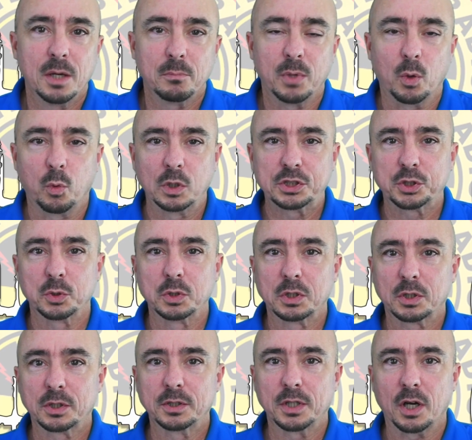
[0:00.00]
But what you'll
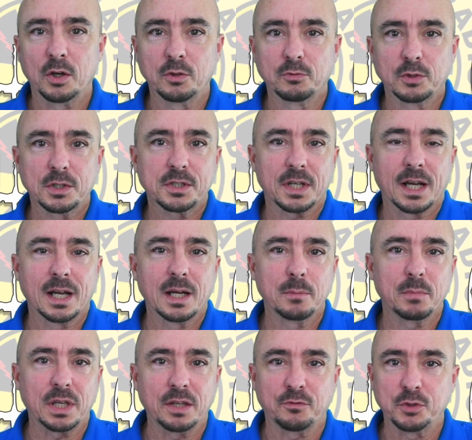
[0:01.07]
learn over
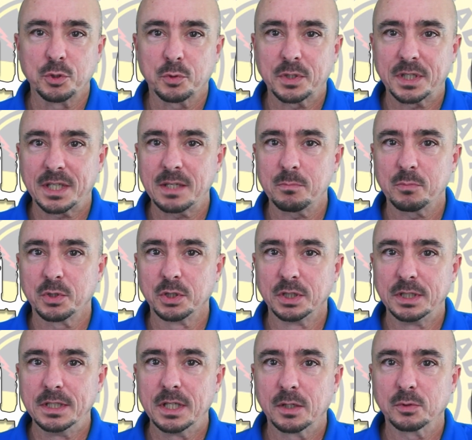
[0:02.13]
time, if you keep
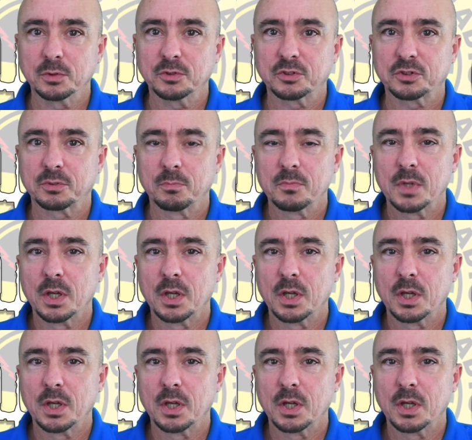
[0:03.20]
good notes,